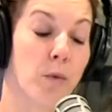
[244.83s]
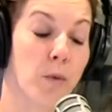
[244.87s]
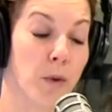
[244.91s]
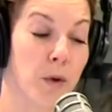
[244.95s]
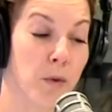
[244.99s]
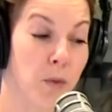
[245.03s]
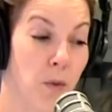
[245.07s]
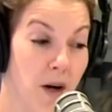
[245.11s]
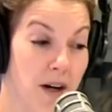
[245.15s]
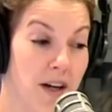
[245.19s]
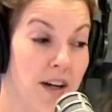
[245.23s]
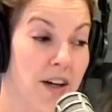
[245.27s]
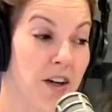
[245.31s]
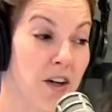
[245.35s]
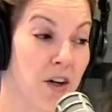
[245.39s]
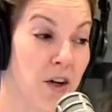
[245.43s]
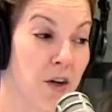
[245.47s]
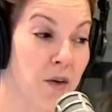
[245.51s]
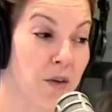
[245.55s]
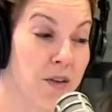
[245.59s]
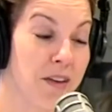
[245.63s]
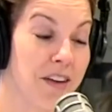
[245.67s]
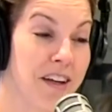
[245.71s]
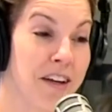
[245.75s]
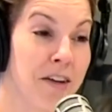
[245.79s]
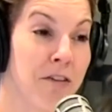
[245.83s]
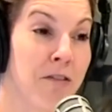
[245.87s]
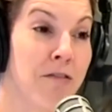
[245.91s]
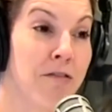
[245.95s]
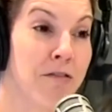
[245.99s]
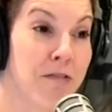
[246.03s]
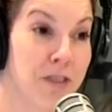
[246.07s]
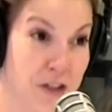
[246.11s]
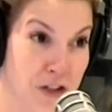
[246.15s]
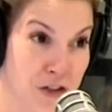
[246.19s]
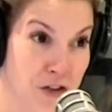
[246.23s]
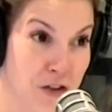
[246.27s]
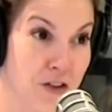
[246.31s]
we want to know the
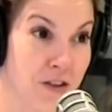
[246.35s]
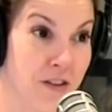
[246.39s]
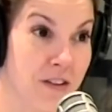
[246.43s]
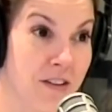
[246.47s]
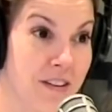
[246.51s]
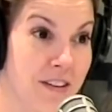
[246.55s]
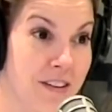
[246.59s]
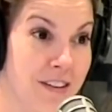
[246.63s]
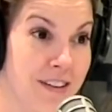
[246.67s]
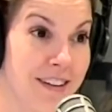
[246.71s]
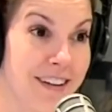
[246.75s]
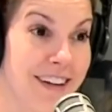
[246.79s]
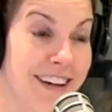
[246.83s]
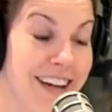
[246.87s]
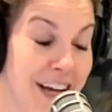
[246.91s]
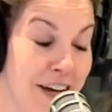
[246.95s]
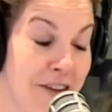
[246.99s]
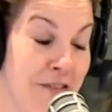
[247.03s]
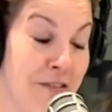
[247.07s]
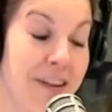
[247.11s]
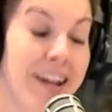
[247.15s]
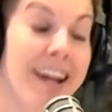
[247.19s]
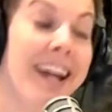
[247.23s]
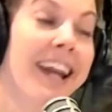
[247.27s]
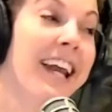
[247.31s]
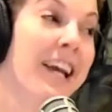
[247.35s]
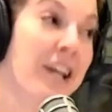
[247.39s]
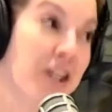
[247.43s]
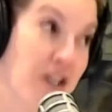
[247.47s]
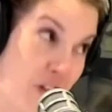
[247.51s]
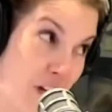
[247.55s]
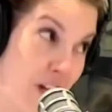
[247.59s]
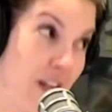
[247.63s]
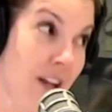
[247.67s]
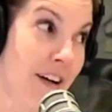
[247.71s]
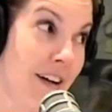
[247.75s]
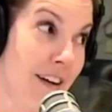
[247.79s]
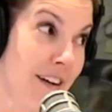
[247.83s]
official
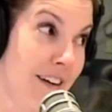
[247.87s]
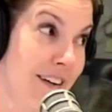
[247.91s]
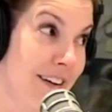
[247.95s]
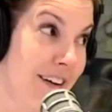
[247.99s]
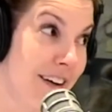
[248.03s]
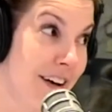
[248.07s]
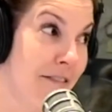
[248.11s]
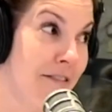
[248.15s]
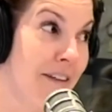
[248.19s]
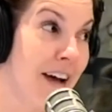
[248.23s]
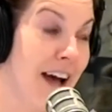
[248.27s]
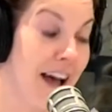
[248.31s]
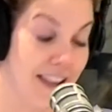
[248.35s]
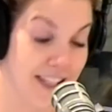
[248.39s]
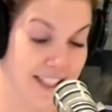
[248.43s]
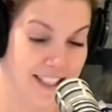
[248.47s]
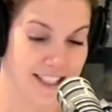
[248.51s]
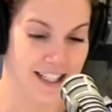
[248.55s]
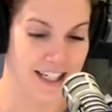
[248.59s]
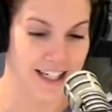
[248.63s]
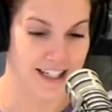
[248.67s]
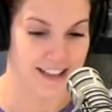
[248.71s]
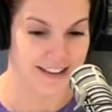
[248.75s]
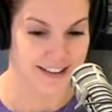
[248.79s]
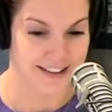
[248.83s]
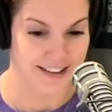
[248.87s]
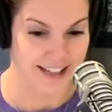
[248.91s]
definition of Valentine's